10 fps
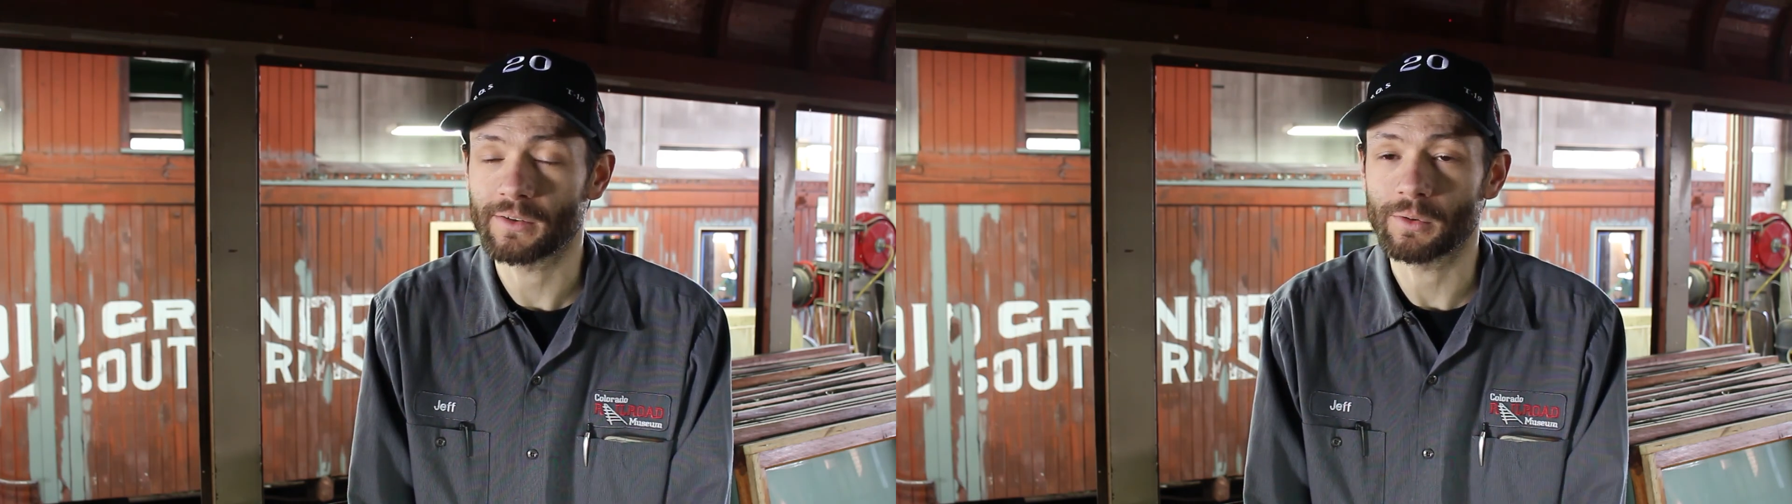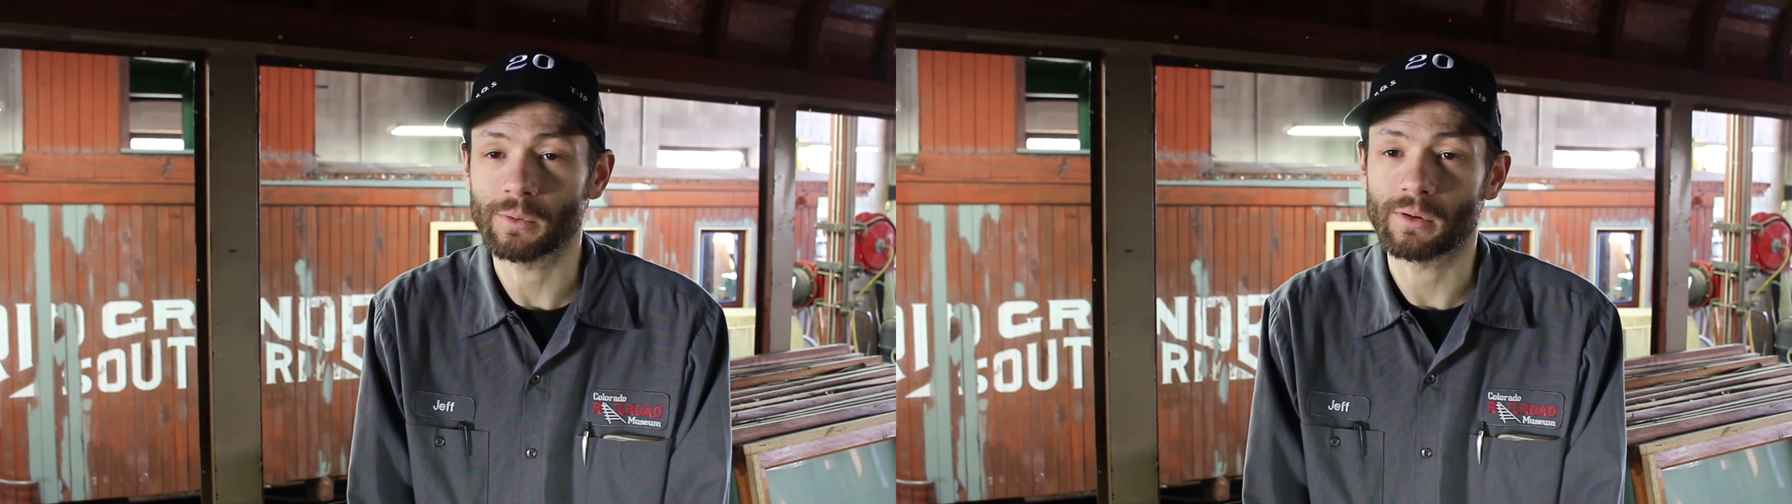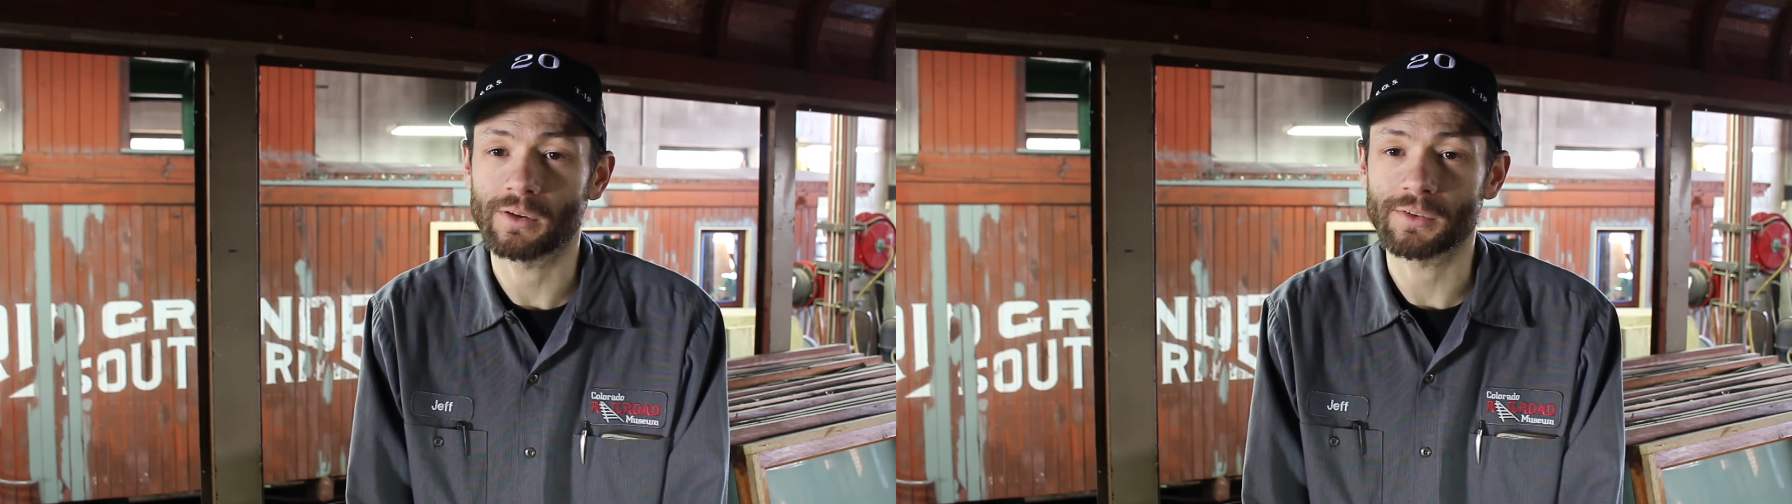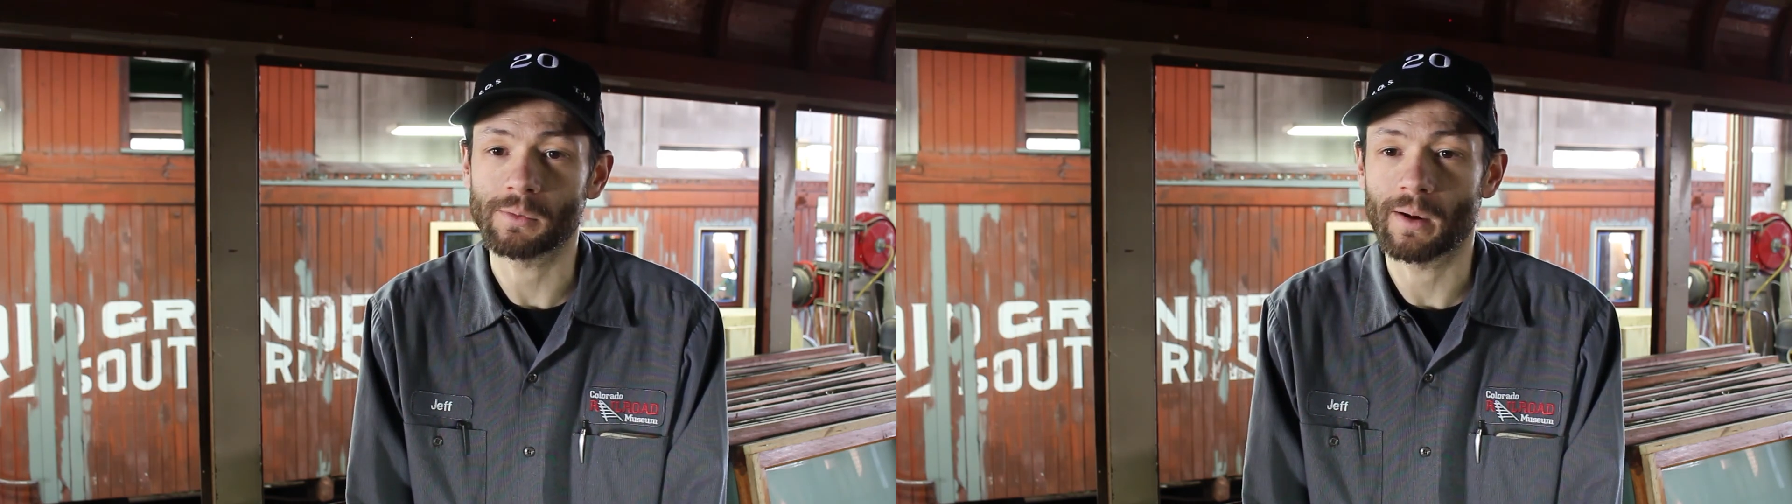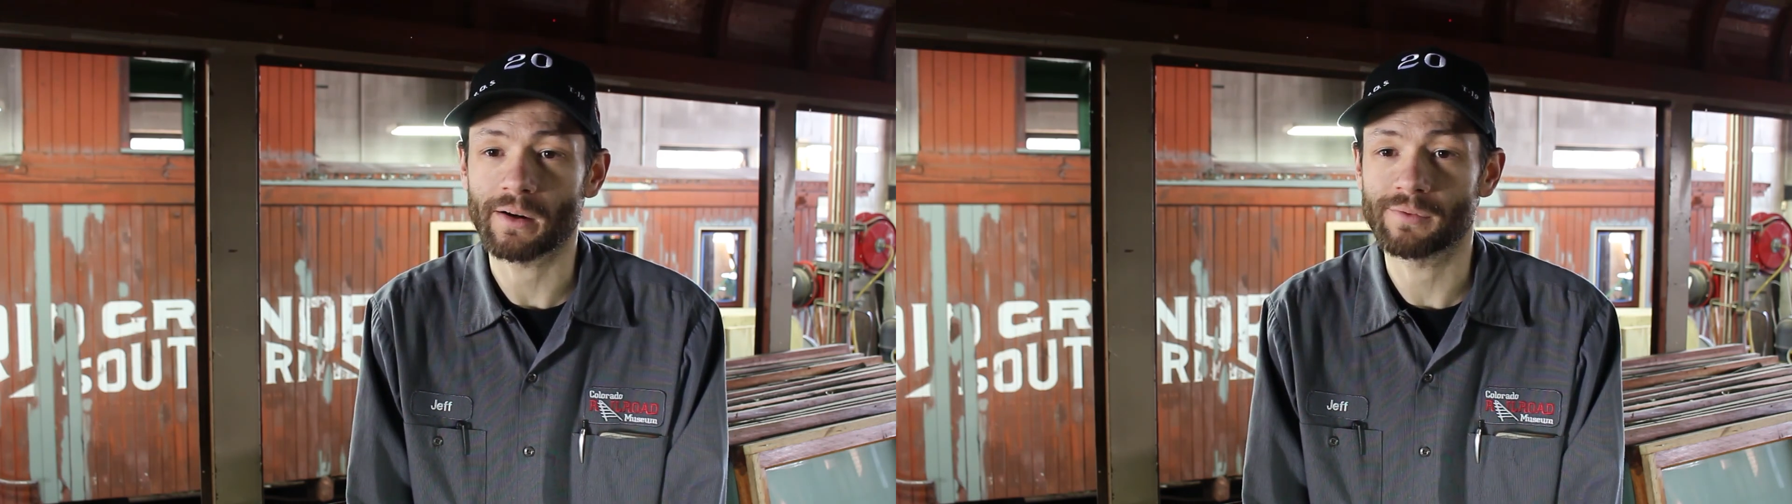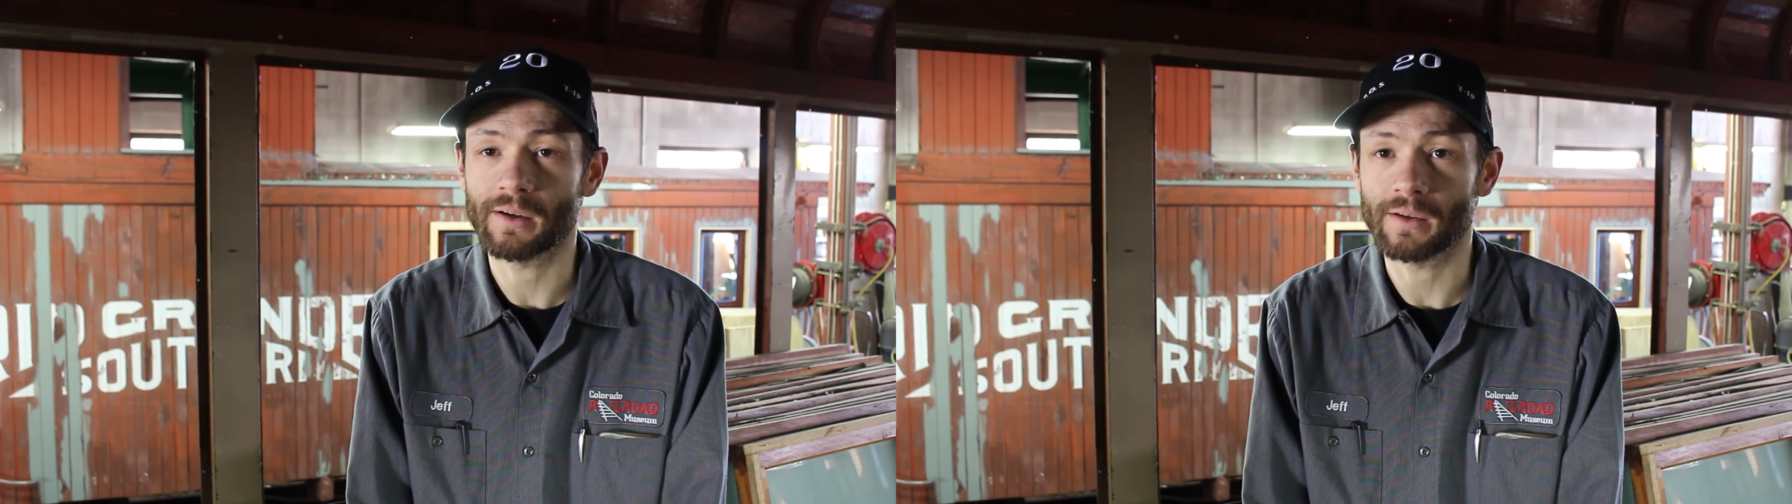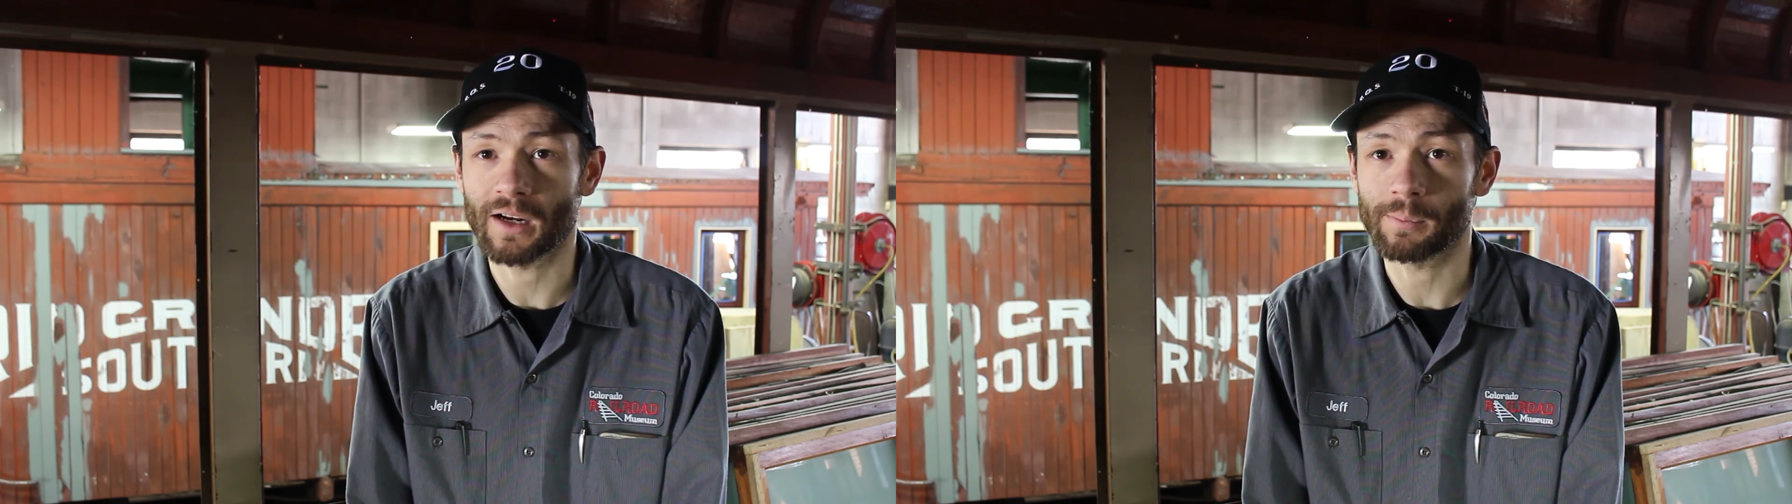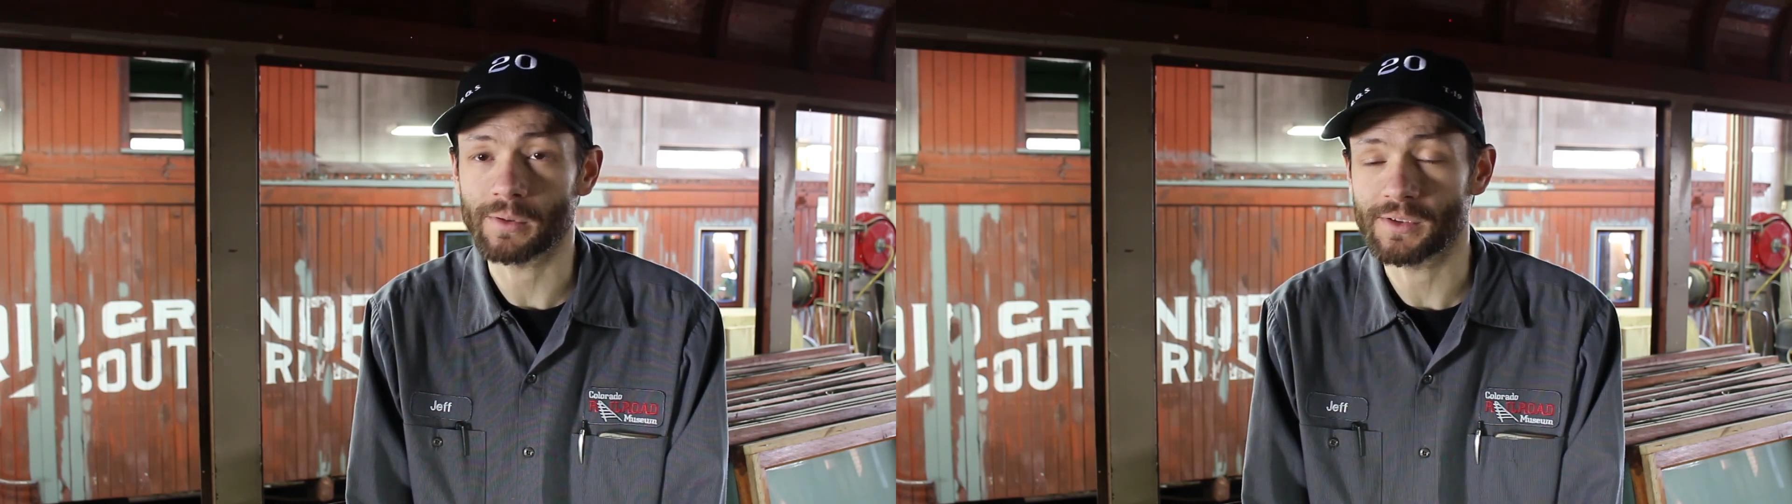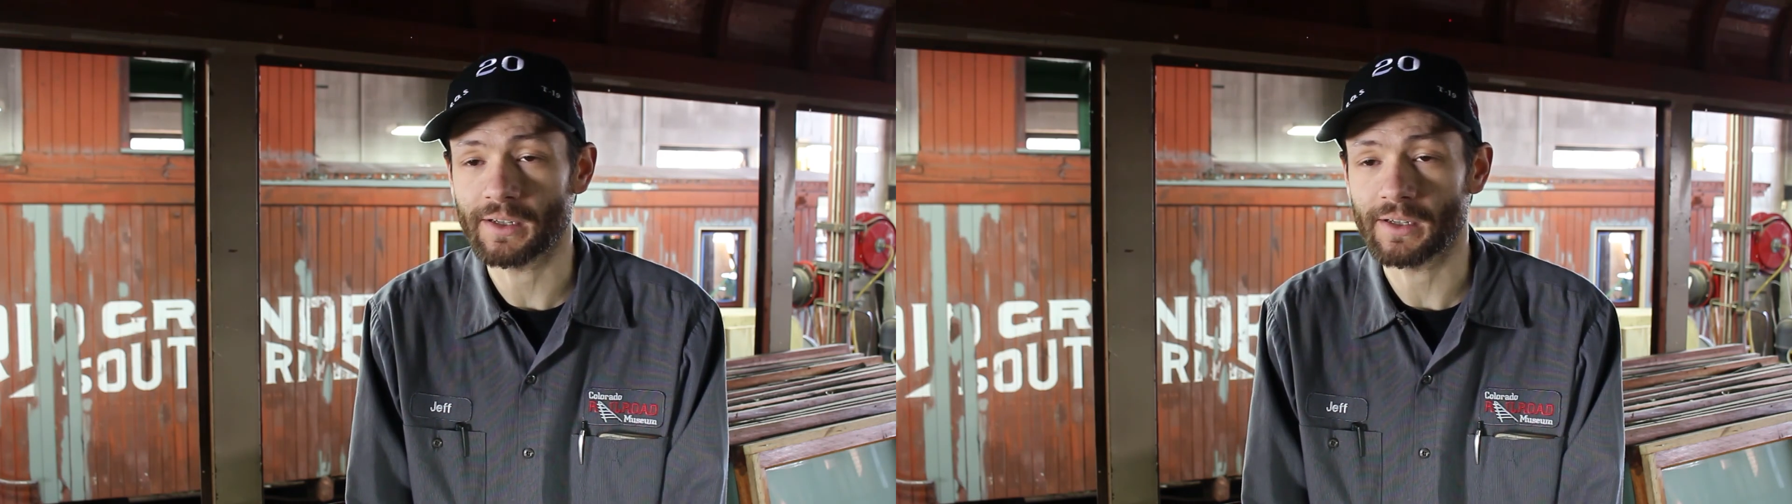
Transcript: to also modify the couplers